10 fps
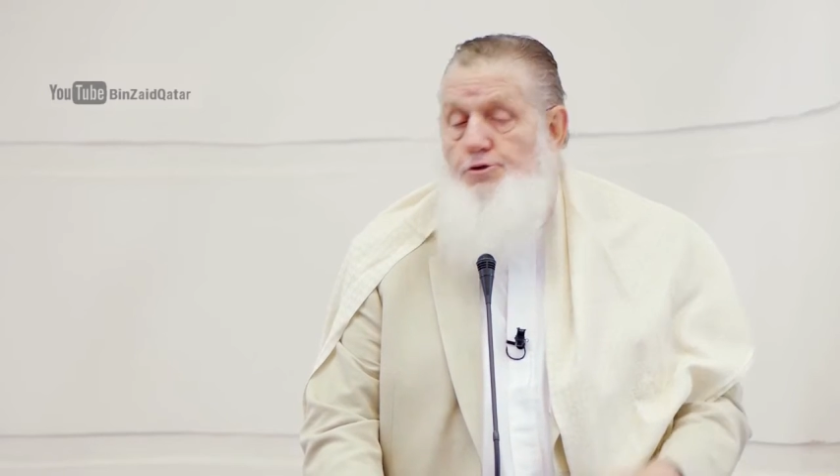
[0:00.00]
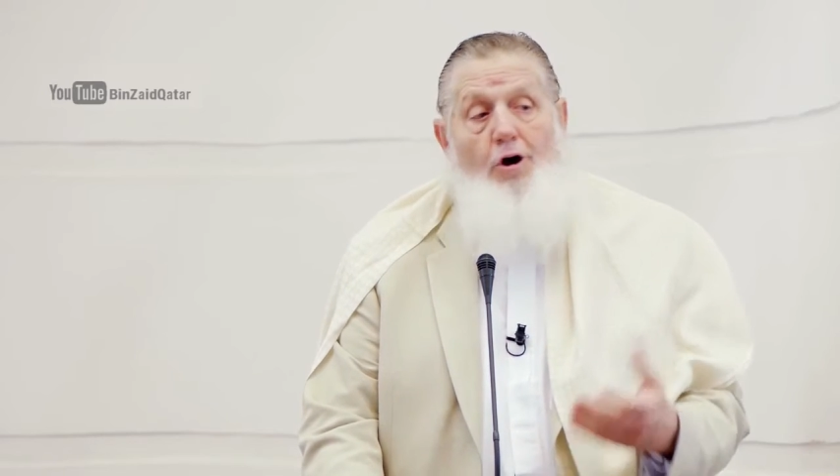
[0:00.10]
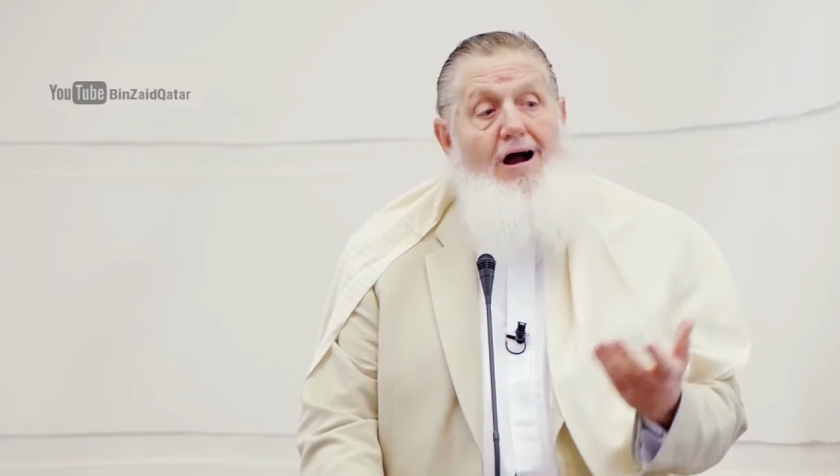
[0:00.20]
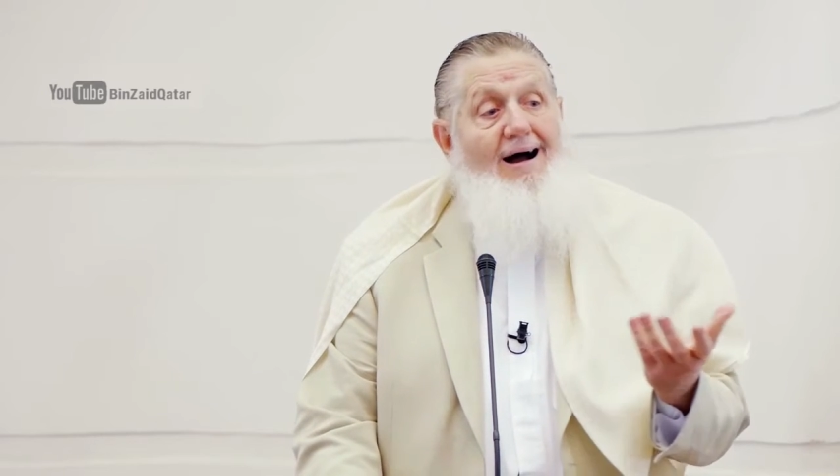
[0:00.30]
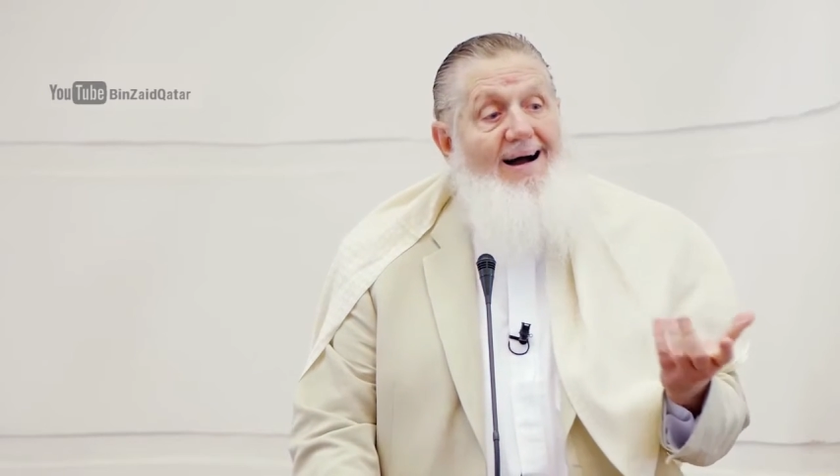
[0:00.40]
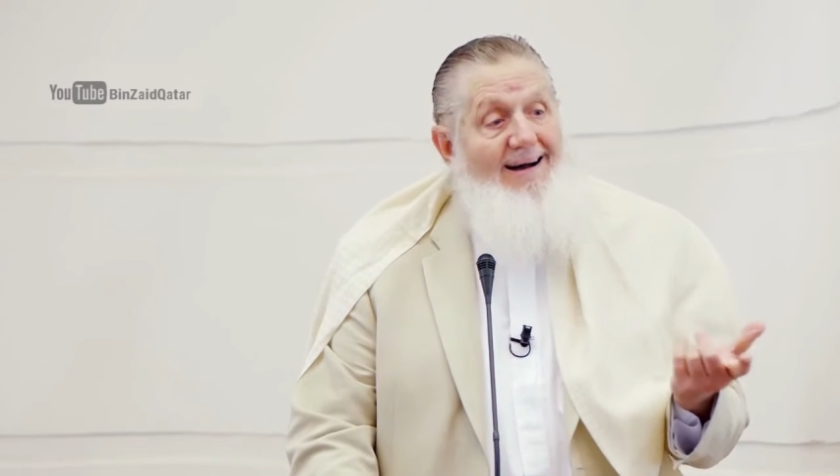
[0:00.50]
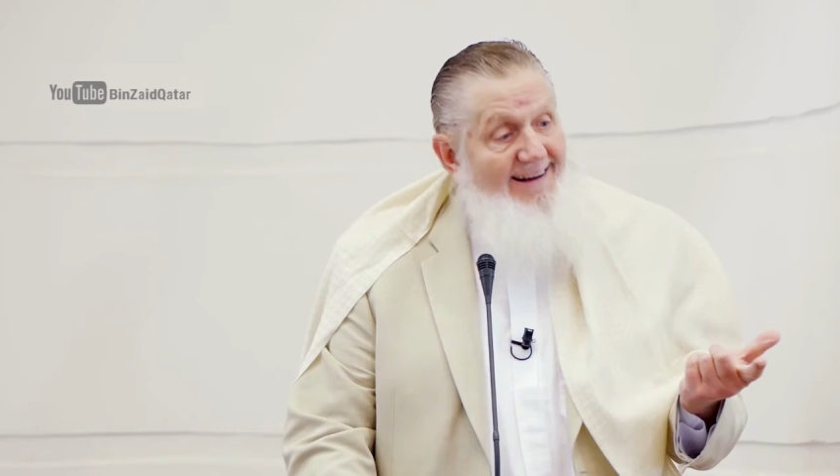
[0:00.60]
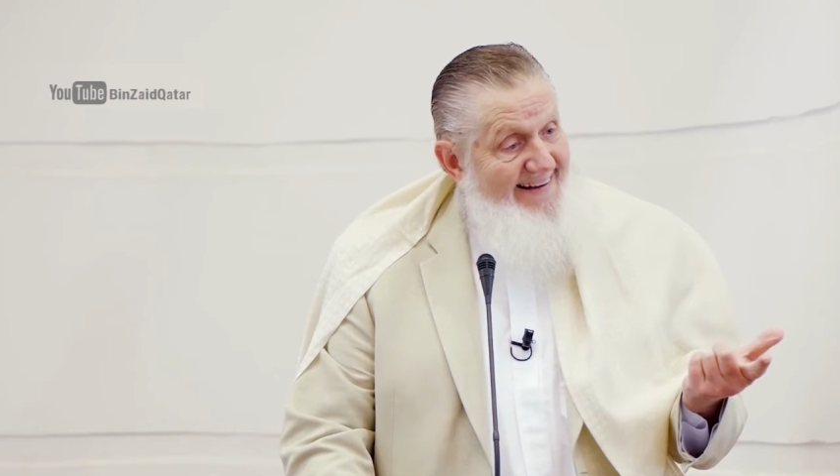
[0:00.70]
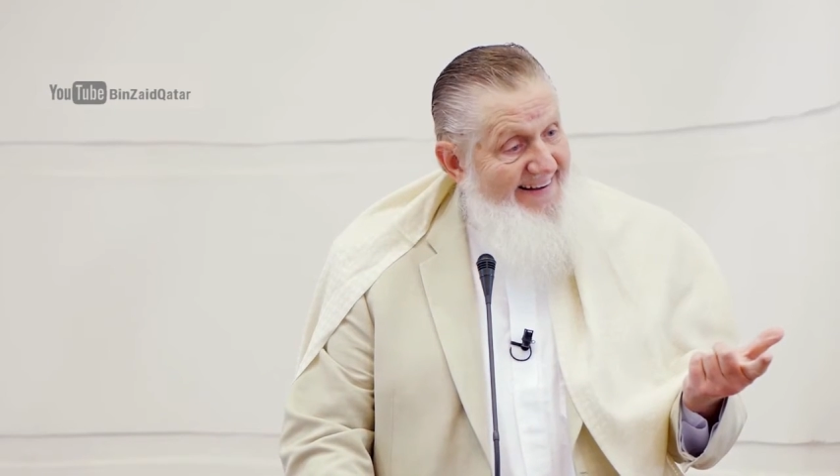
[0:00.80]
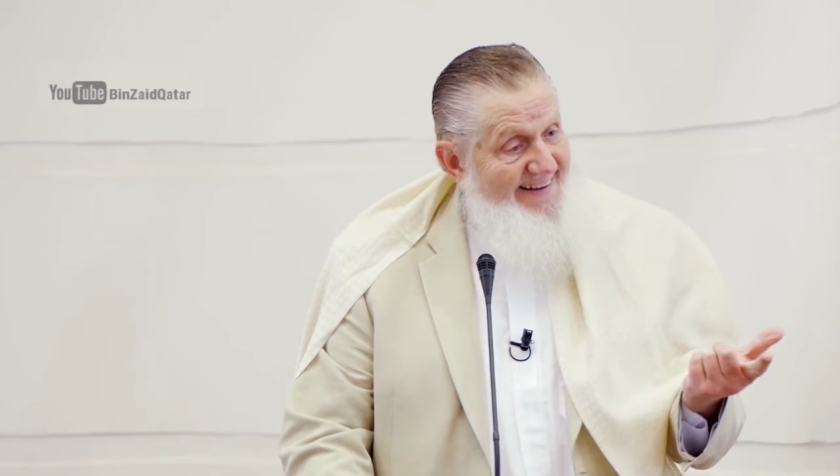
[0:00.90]
Dua,
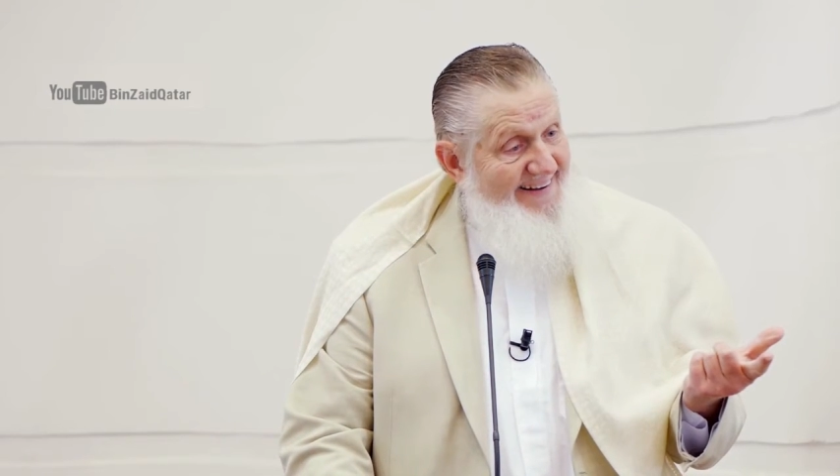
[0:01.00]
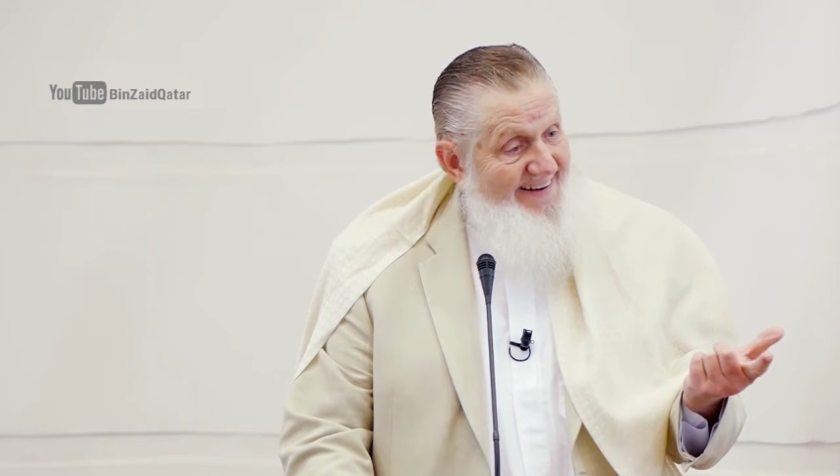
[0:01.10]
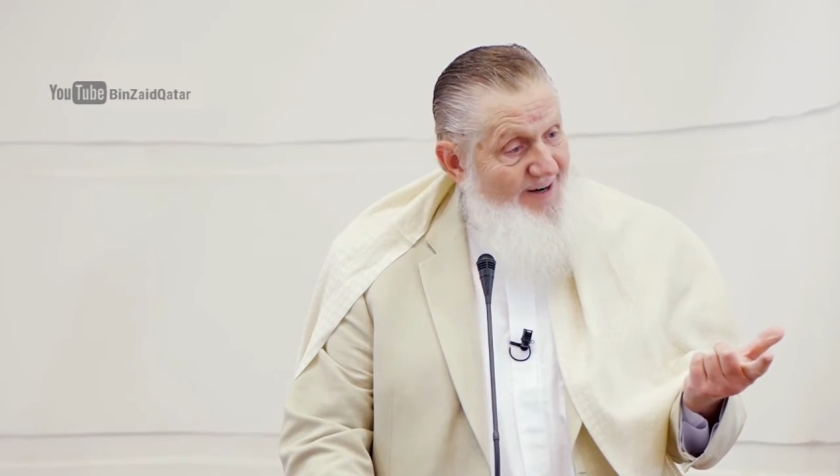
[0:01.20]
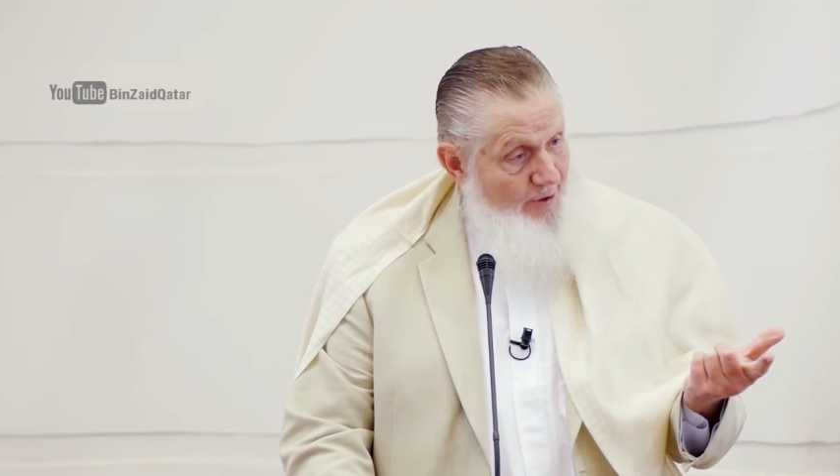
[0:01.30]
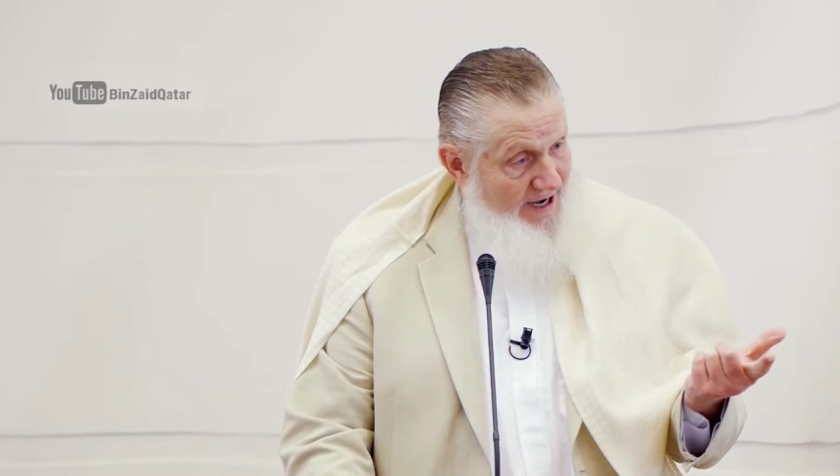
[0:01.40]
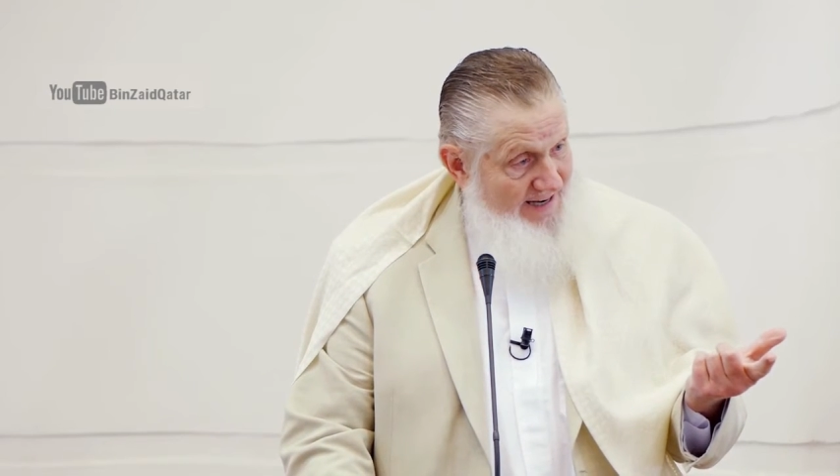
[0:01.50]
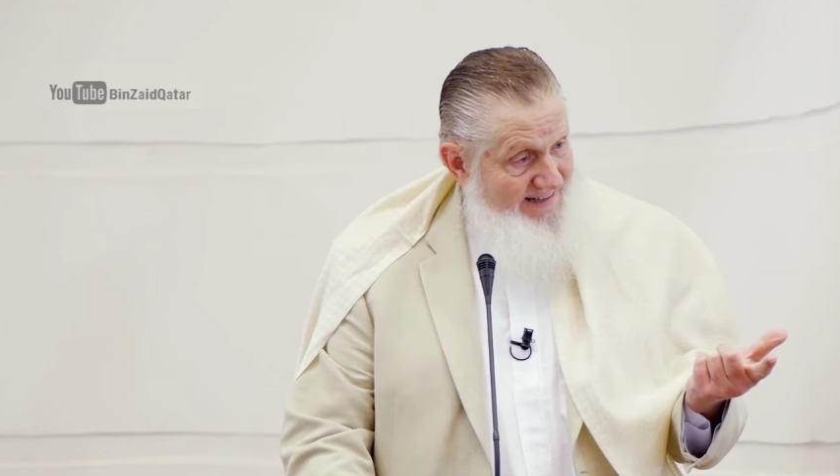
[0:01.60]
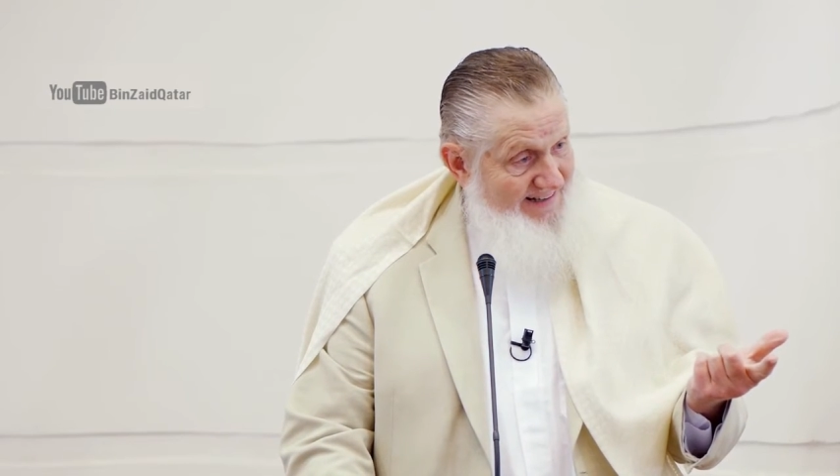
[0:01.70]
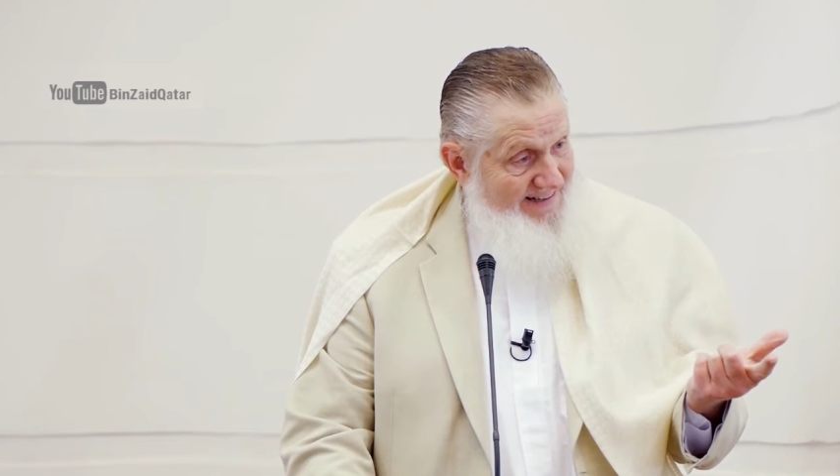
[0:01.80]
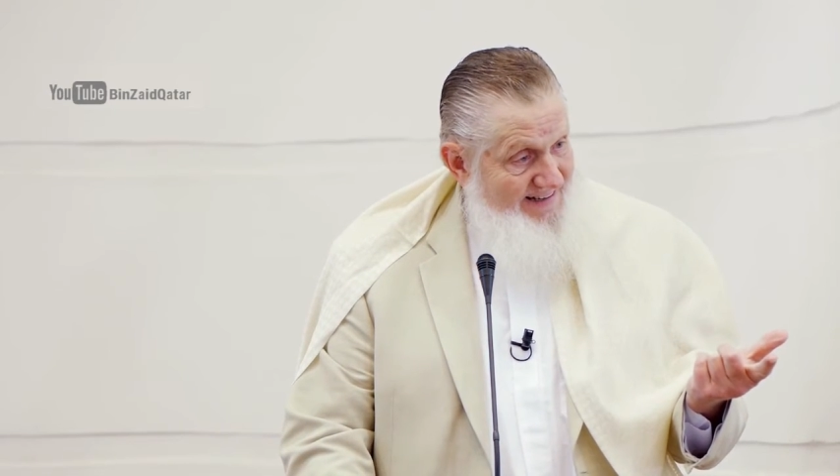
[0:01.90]
right?